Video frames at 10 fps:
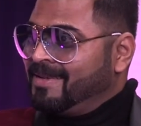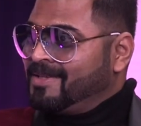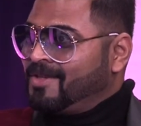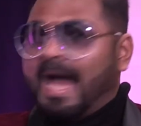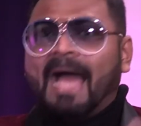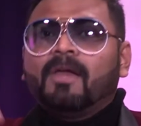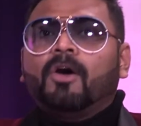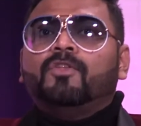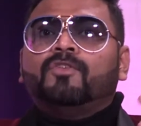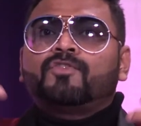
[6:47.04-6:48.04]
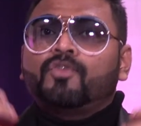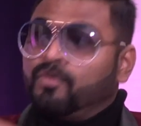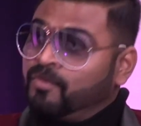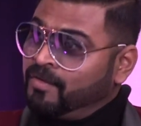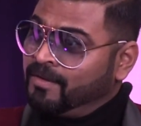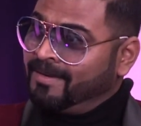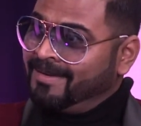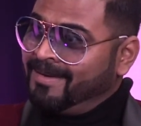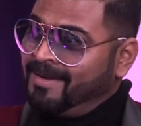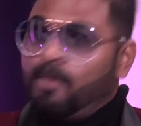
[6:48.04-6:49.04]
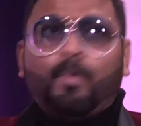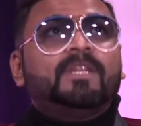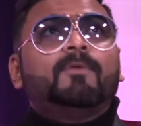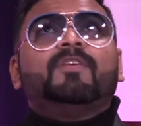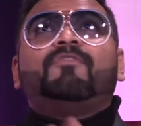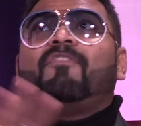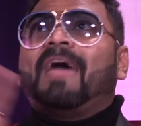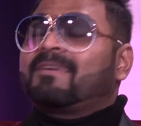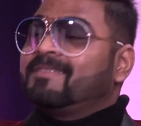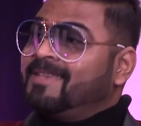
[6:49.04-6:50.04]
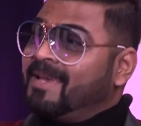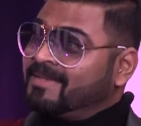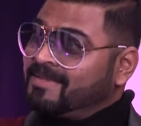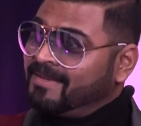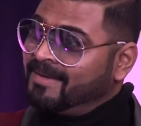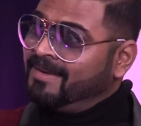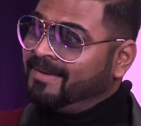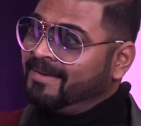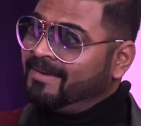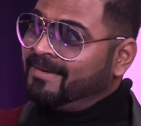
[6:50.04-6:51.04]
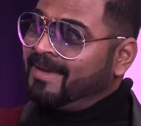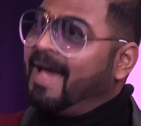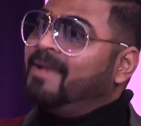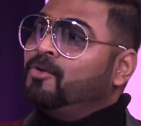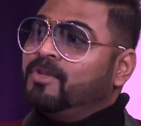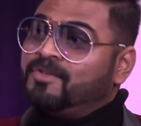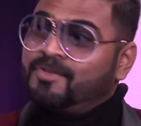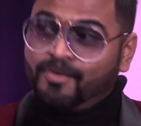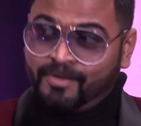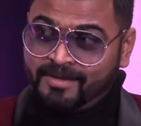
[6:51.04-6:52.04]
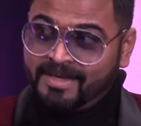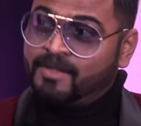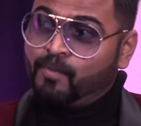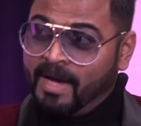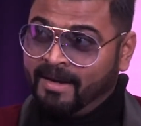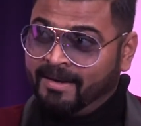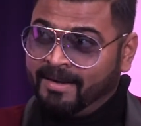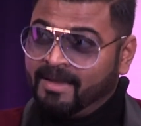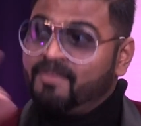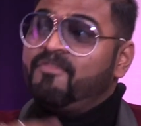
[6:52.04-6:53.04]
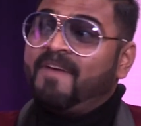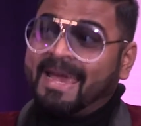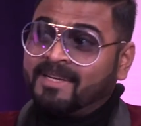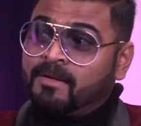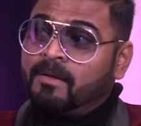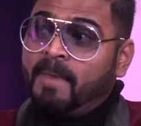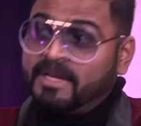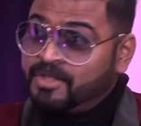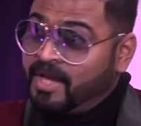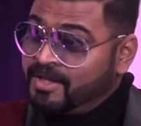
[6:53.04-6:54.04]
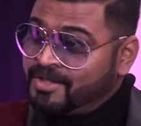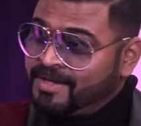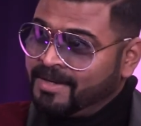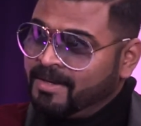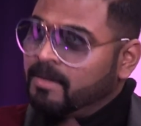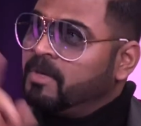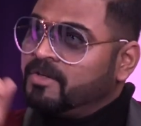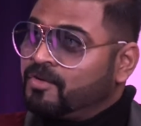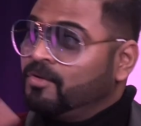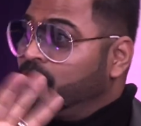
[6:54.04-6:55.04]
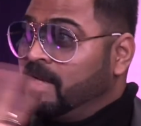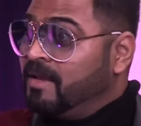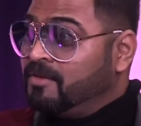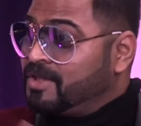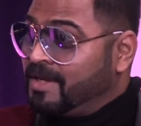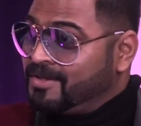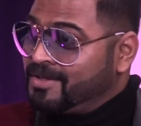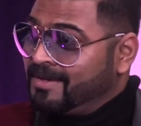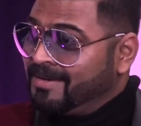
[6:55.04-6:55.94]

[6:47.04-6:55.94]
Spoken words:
So I got the truth. Whatever the fact says, I know the truth is one. Fact might change, but truth will never change.